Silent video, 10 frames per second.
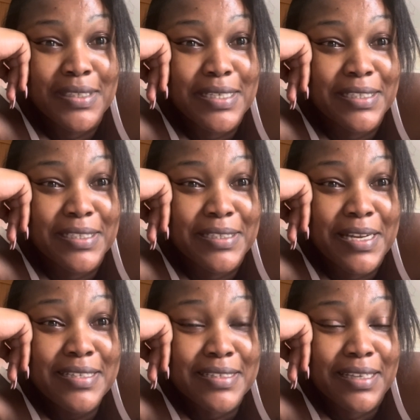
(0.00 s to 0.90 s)
Is it
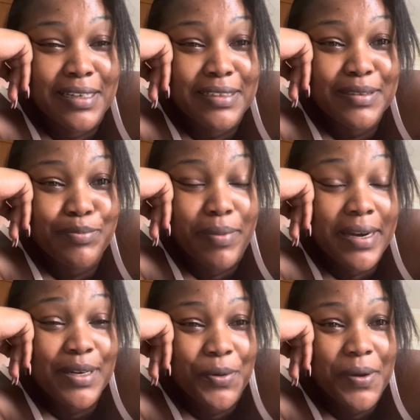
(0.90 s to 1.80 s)
necessary? But
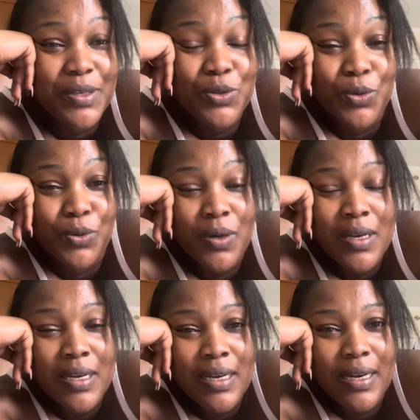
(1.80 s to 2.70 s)
anyway, so
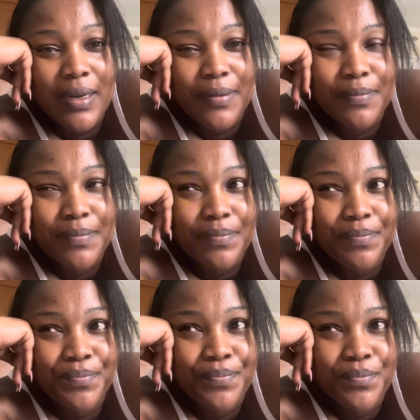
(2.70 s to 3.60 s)

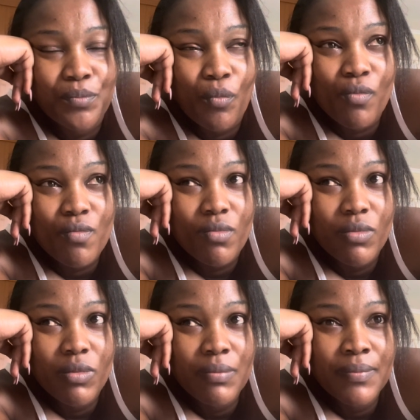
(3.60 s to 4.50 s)
um,
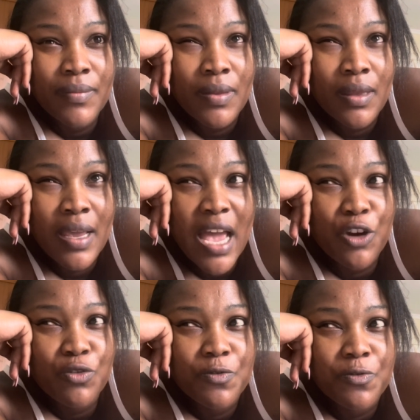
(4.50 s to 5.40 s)
I
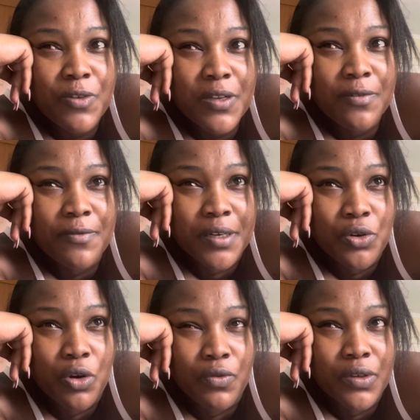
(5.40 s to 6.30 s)
don't feel very
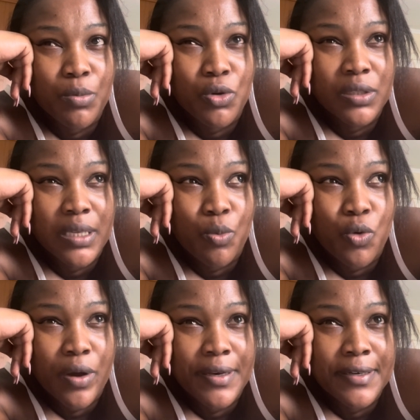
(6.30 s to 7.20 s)
comfortable
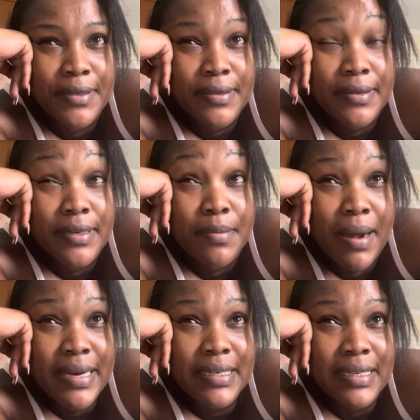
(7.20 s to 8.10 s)
someone
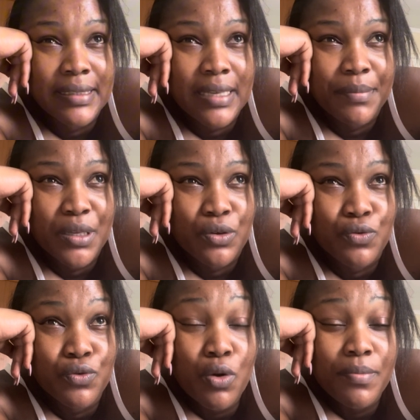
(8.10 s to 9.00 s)
demanding something
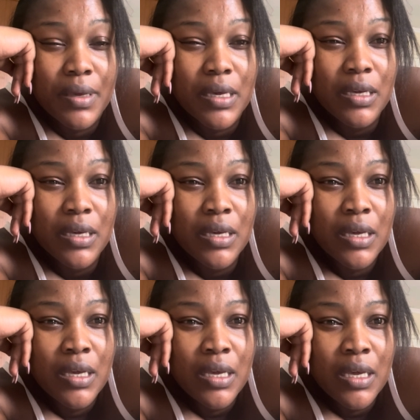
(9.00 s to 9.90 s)
from me
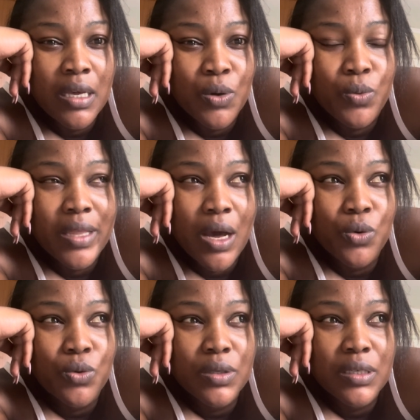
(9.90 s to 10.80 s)

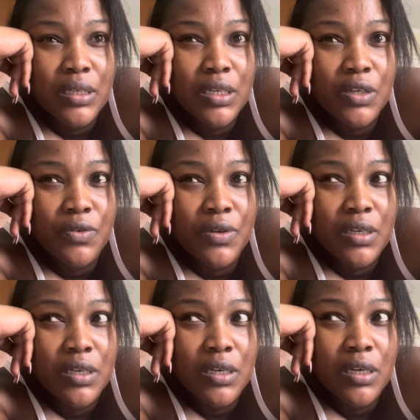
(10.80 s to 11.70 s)
without
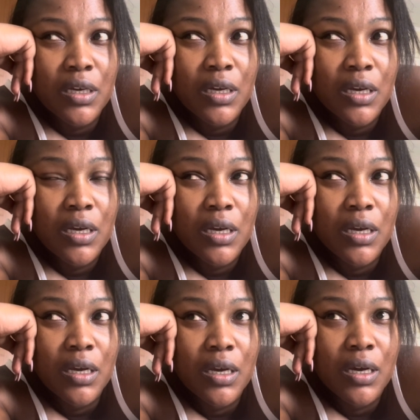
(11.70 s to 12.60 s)
giving
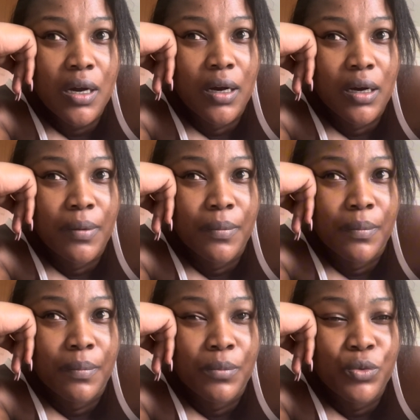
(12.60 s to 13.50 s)

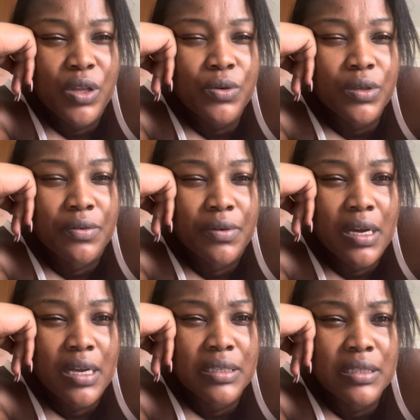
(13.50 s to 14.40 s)
um, without giving
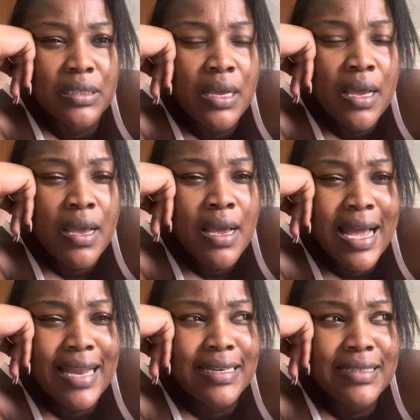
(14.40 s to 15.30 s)
us
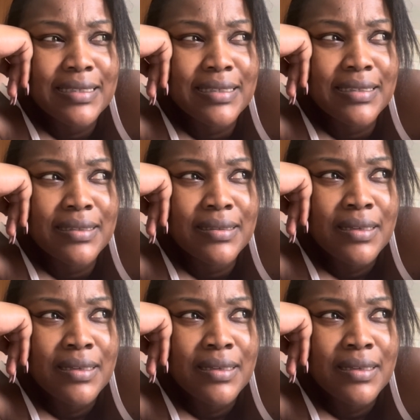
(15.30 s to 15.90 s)
at least